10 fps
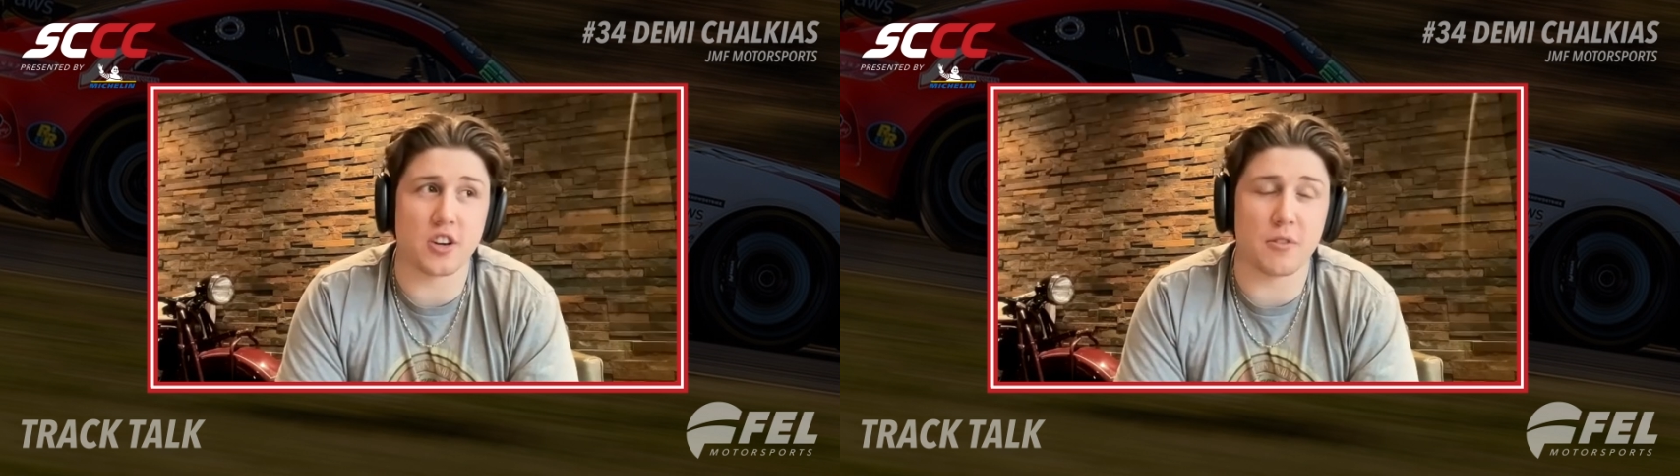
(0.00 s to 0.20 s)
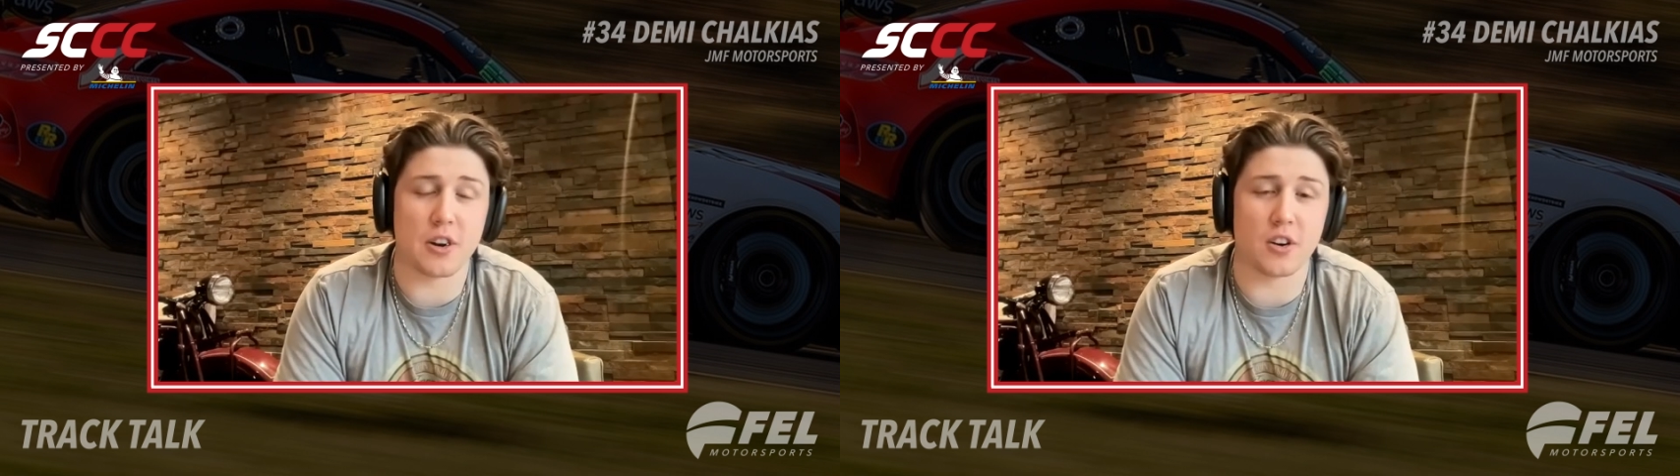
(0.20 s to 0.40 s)

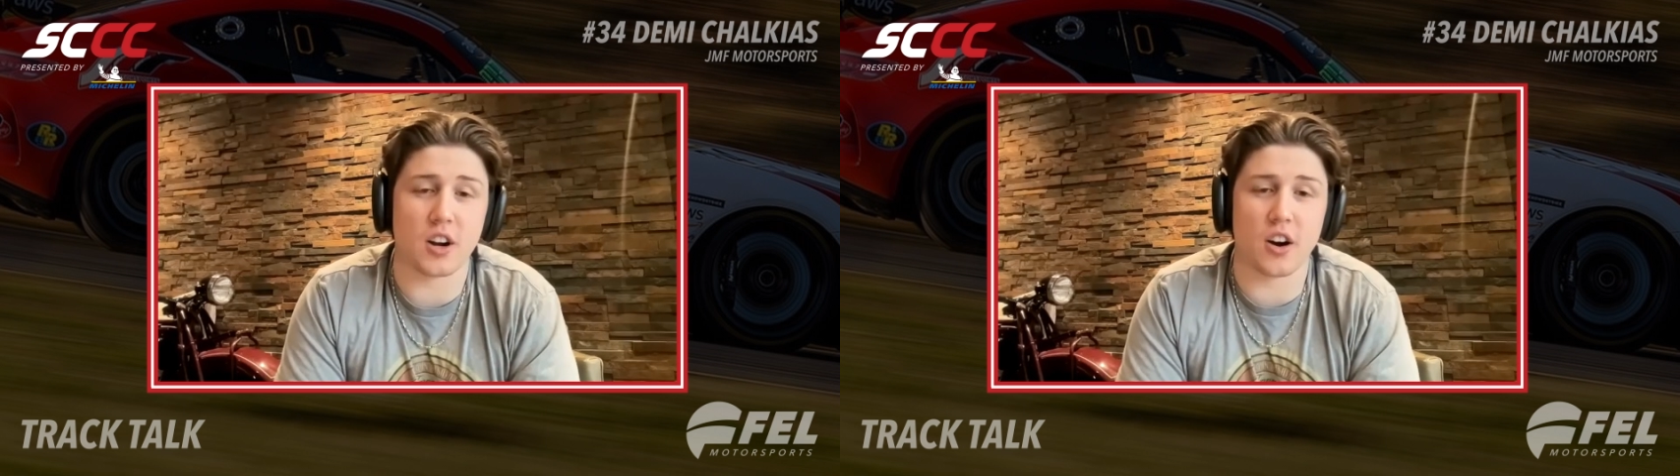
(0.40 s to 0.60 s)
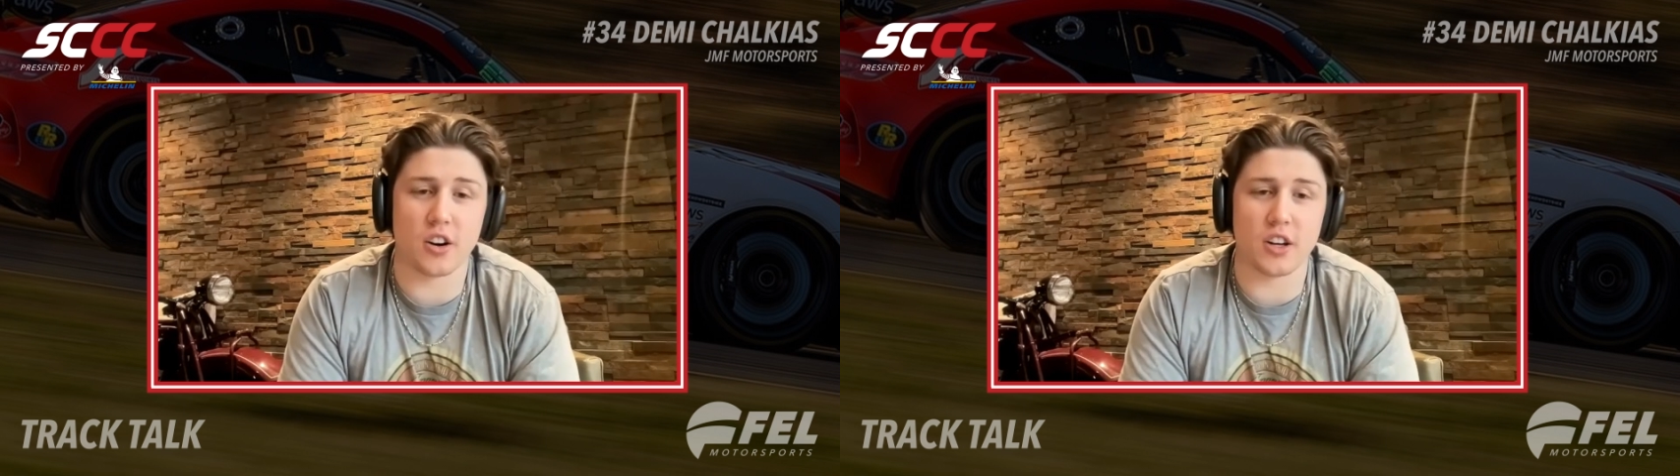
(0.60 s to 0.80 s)
coming out of
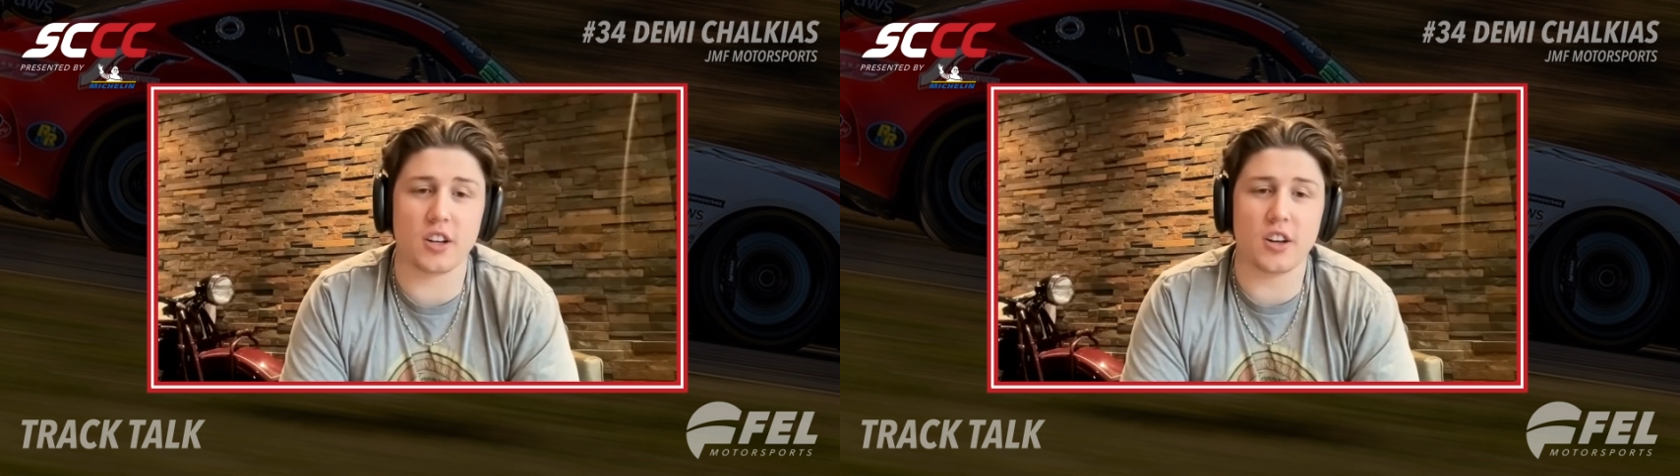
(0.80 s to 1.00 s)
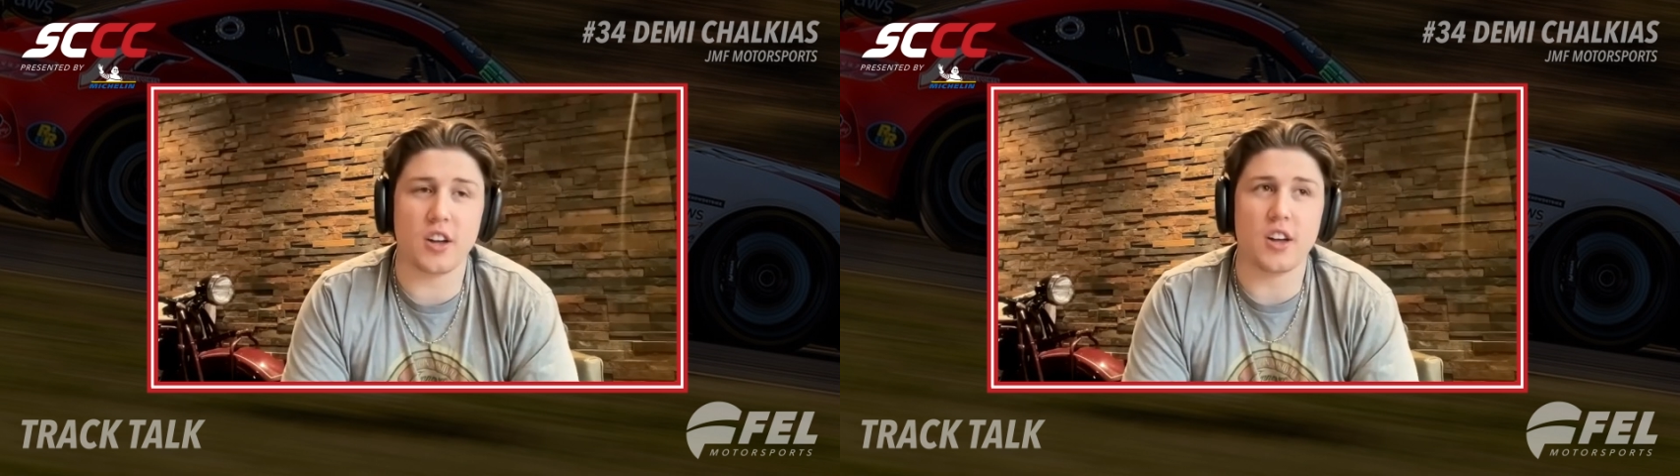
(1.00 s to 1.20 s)

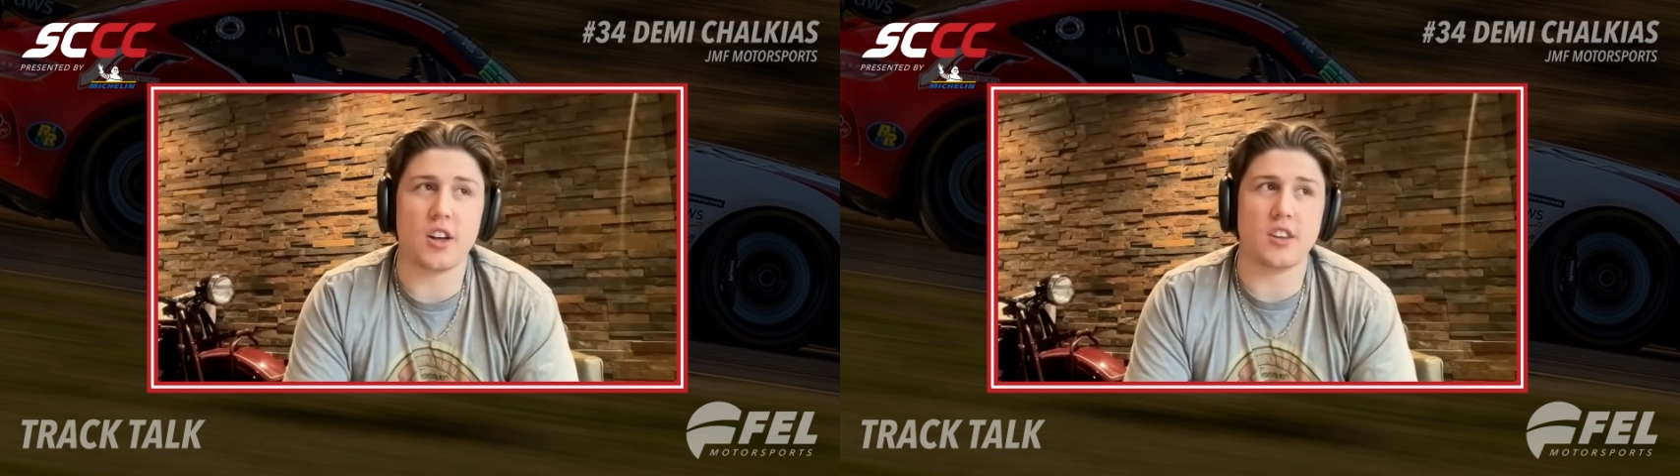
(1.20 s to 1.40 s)
karting,